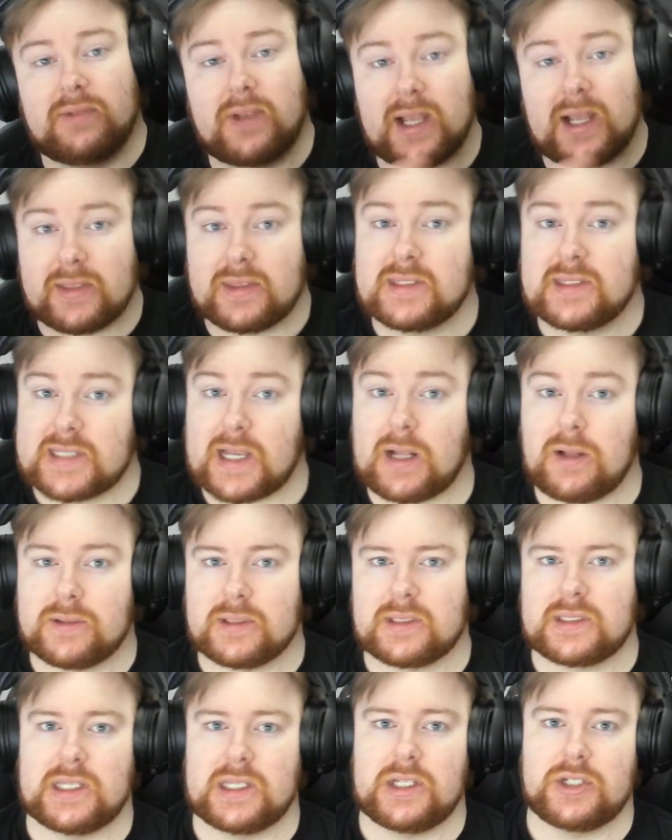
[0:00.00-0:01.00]
like the
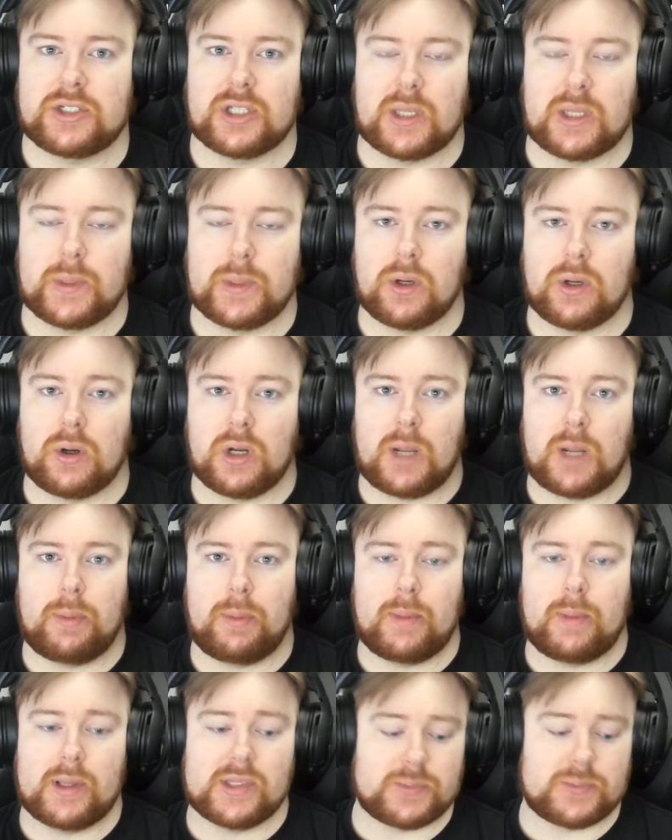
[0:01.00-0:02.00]
Zelda t-shirt that we got a couple
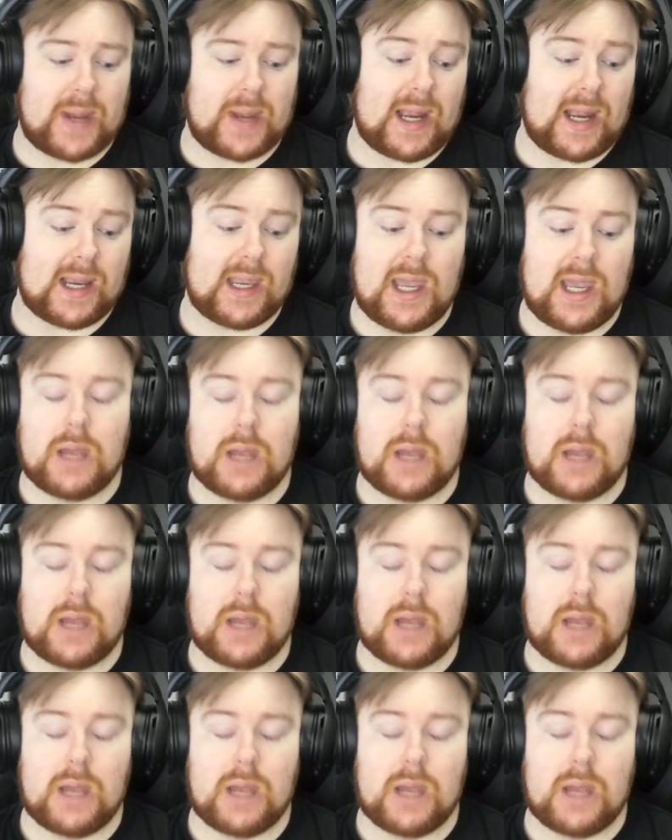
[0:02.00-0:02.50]
months back.